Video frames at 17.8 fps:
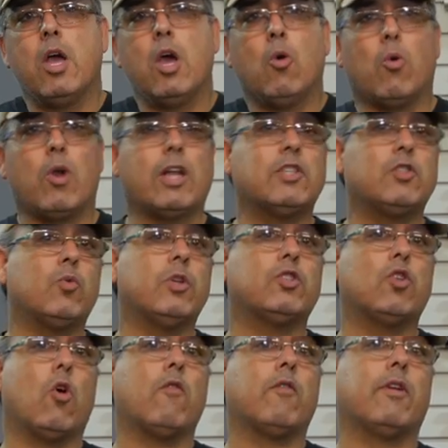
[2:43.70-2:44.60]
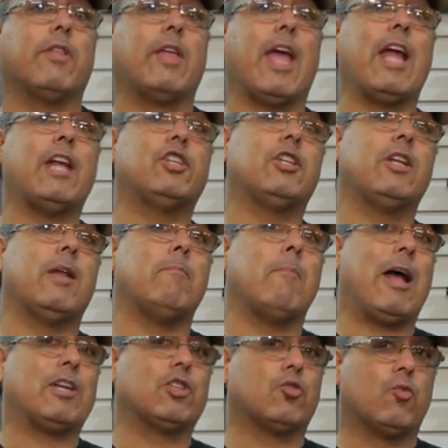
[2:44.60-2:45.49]
When I switch over to the H and N
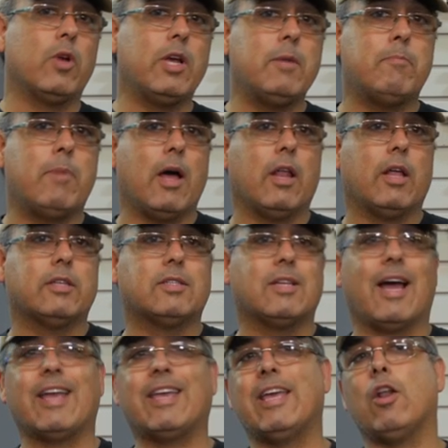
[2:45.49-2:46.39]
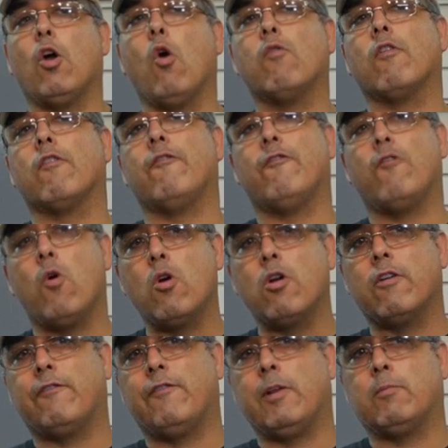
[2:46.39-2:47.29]
Match Green Pellets, I get over four
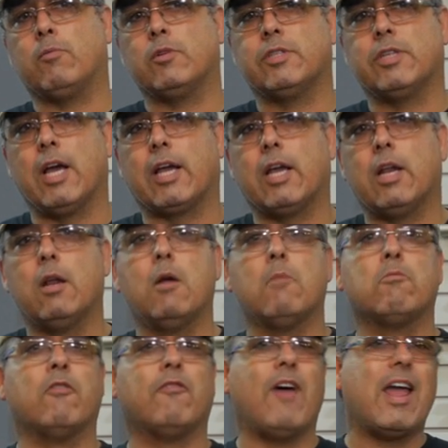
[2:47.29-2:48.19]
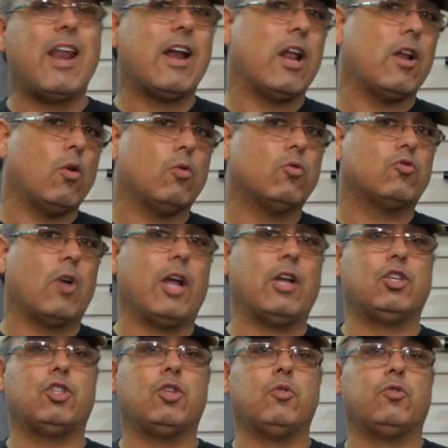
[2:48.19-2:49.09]
hundred feet per second, provided I don't try and
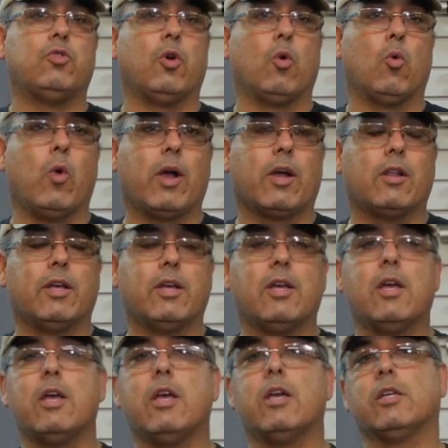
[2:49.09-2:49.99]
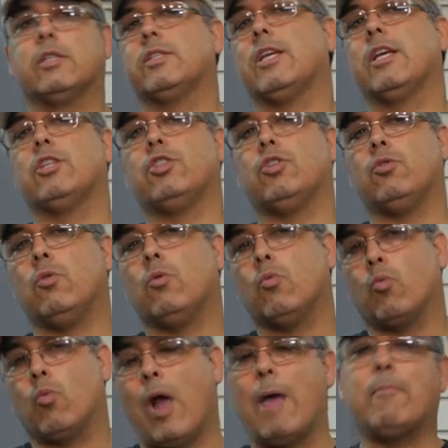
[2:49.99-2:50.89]
shoot too quickly. See, as you
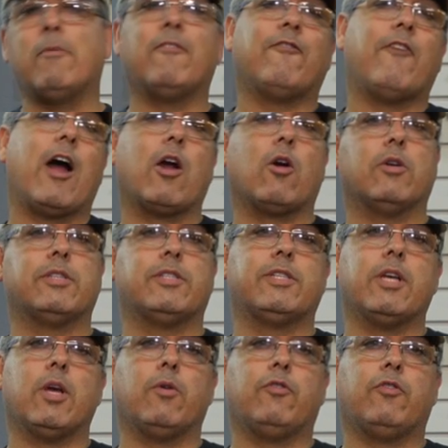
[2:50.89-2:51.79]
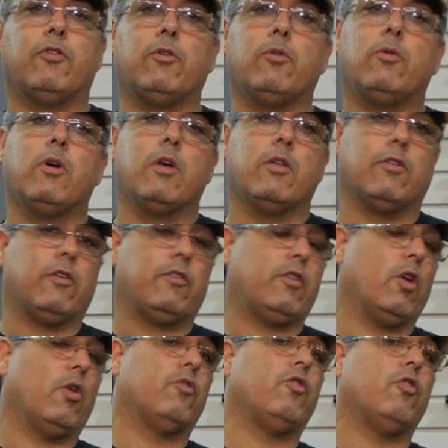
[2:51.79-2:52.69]
rapid fire a C O two, the
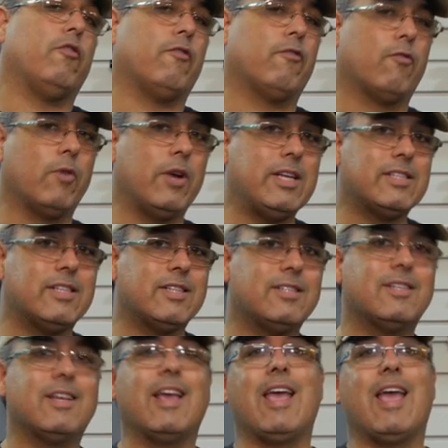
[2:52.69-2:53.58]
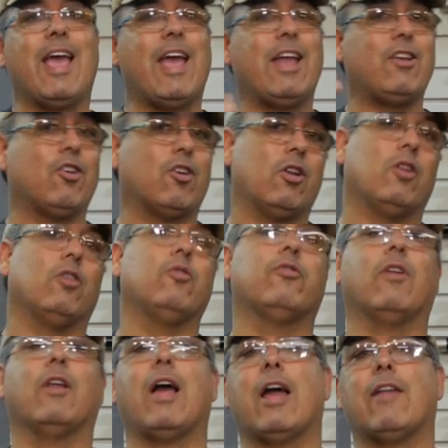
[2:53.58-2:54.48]
C O two freezes, and you're going to lose
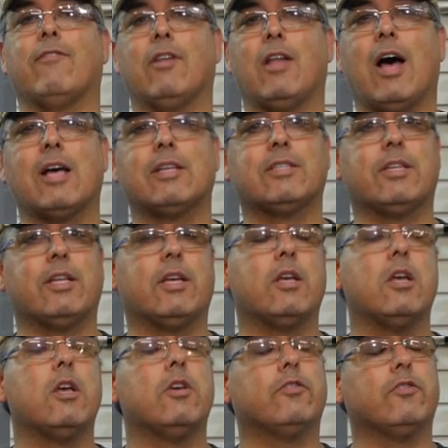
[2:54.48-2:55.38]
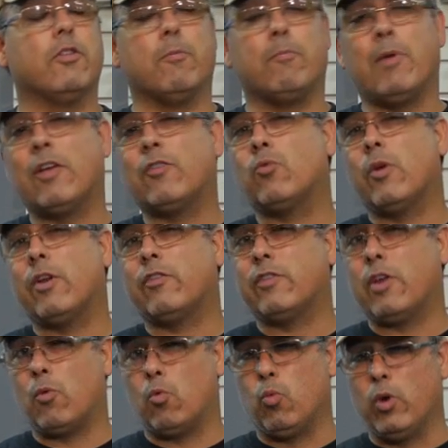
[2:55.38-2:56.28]
a lot of velocity. So the best way to
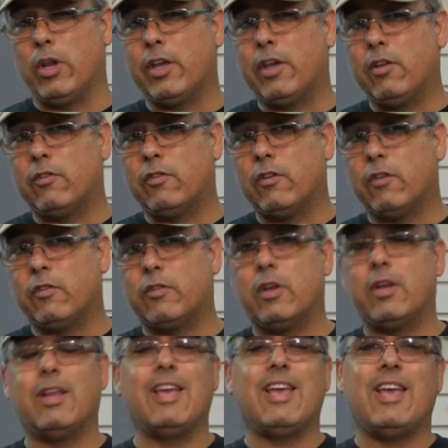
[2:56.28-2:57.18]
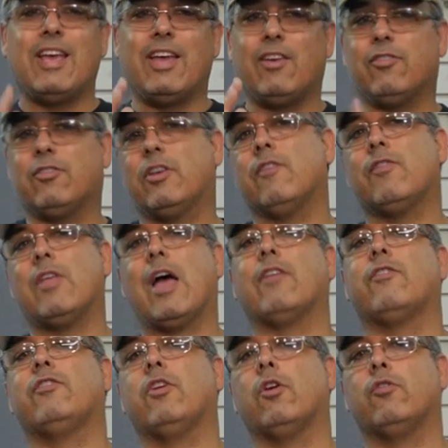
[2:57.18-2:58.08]
stay really consistent is give that
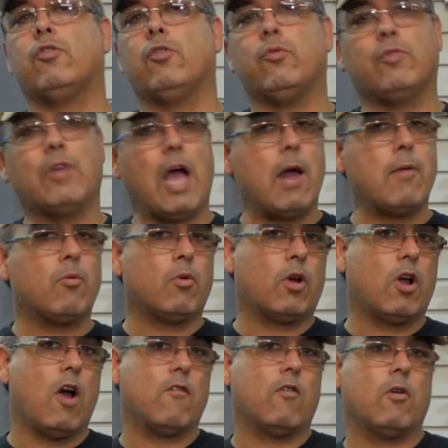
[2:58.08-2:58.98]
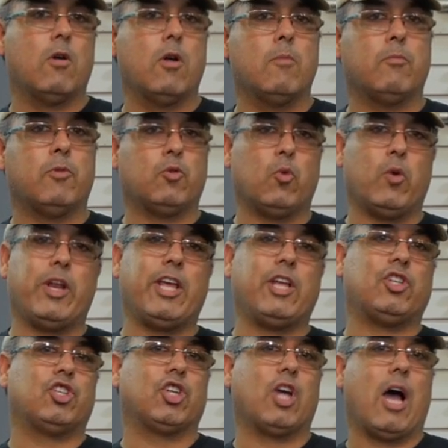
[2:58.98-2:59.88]
C O two time to recover between
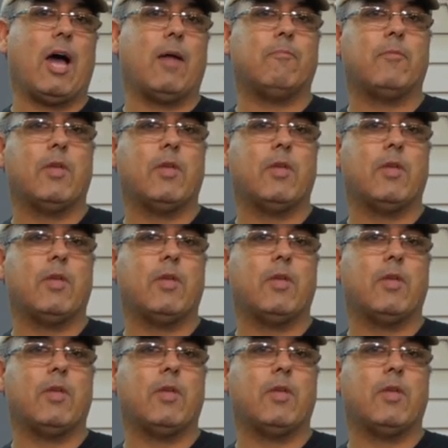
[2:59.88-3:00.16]
each shot.